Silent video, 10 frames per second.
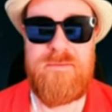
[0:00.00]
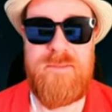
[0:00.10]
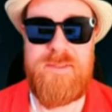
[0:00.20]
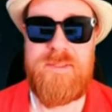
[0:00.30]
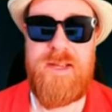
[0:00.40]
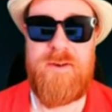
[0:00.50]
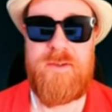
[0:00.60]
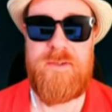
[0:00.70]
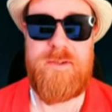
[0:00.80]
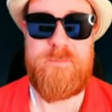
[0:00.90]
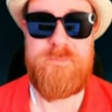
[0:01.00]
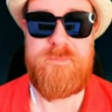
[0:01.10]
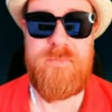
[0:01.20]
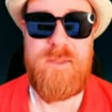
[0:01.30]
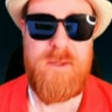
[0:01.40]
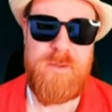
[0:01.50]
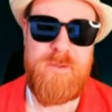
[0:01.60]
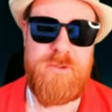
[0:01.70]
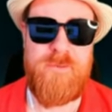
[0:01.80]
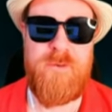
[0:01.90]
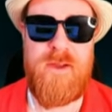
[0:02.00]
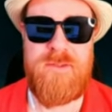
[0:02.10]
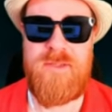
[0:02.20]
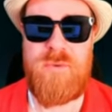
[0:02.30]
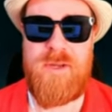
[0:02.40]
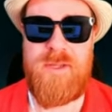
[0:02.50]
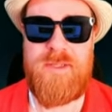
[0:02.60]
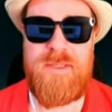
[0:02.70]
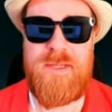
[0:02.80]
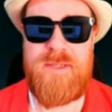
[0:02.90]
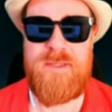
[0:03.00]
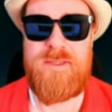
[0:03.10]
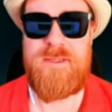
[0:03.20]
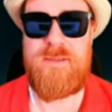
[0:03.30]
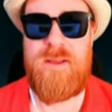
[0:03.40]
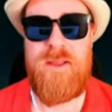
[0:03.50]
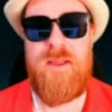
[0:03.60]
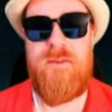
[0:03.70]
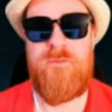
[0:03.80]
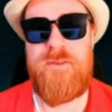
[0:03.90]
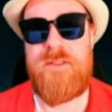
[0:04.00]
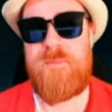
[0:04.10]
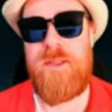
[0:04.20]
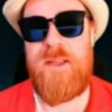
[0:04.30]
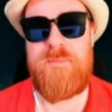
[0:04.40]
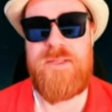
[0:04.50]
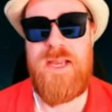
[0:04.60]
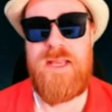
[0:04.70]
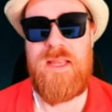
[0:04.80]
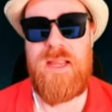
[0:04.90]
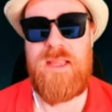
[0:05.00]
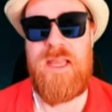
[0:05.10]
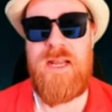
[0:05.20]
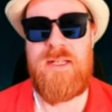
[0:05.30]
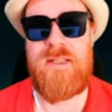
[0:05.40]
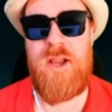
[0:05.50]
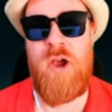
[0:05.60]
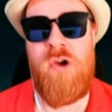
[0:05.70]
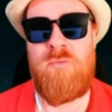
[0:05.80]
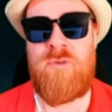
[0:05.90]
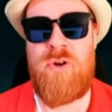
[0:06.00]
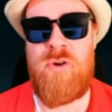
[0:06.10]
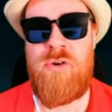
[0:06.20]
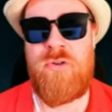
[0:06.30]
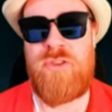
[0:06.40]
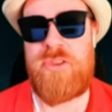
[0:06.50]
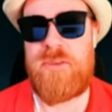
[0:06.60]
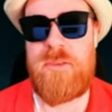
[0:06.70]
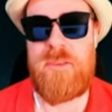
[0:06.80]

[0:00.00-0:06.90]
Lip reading: this character, she finds the twins and is visibly upset, like, get home, girls.